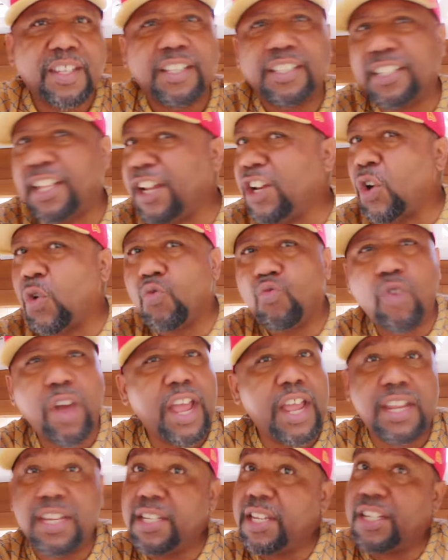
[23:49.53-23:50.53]
There ain't no
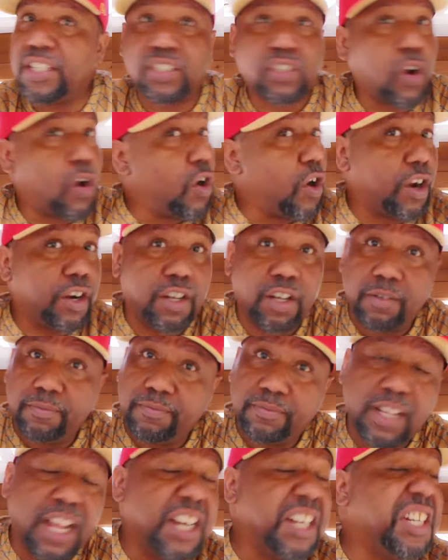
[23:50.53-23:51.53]
way he ain't scarred
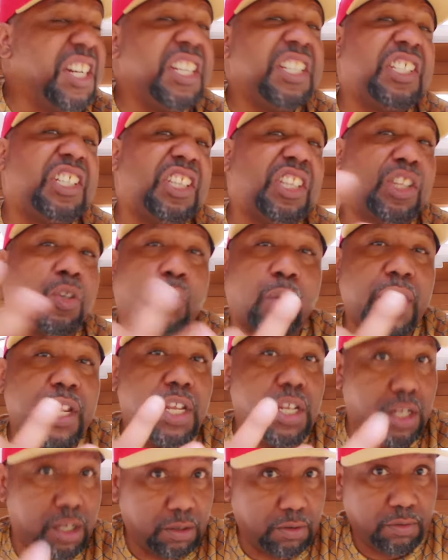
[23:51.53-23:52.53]
up. At least
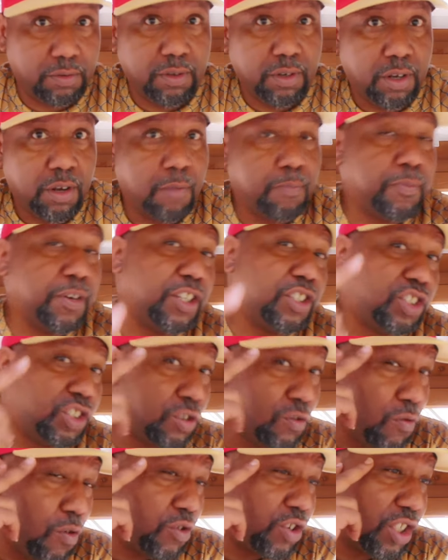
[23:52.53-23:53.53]
three, but
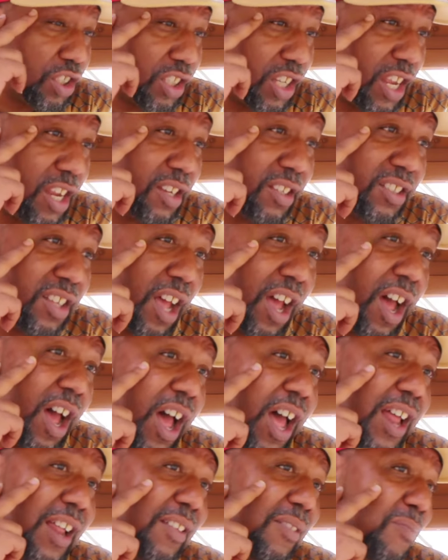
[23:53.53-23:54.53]
two on the same
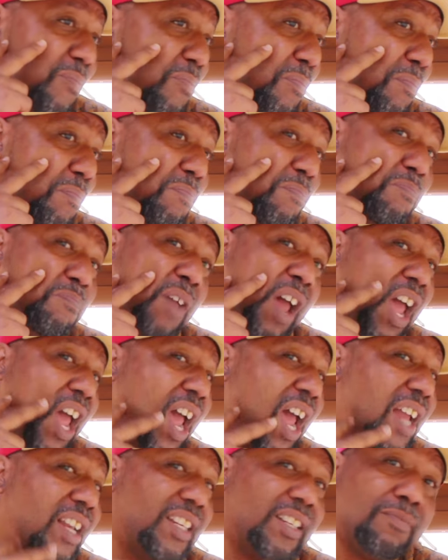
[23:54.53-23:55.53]
side,
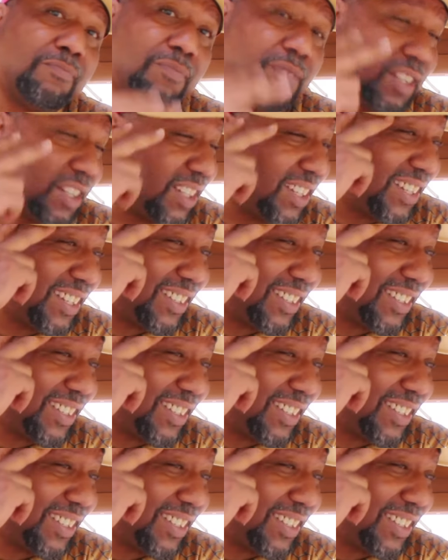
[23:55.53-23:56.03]
bad than the mother.